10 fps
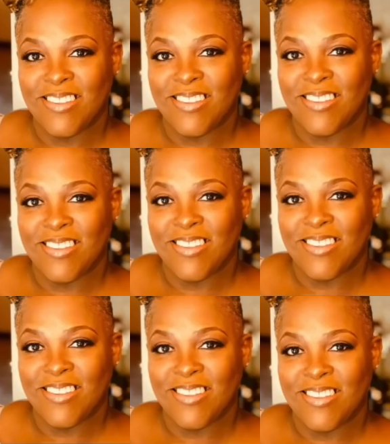
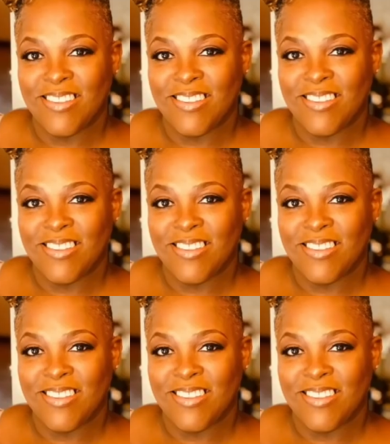
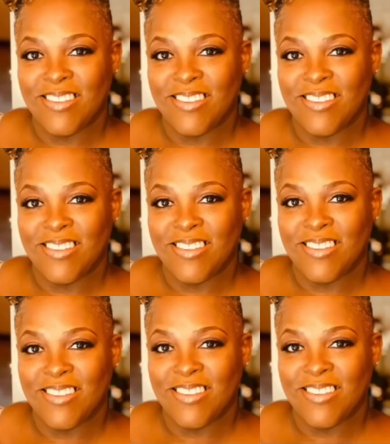
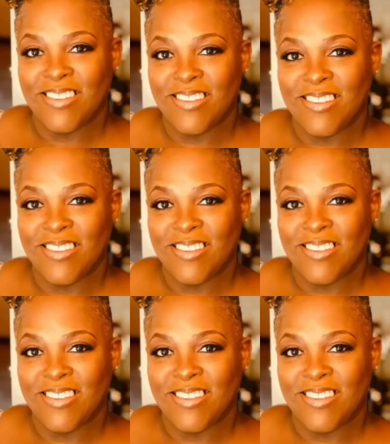(not speaking)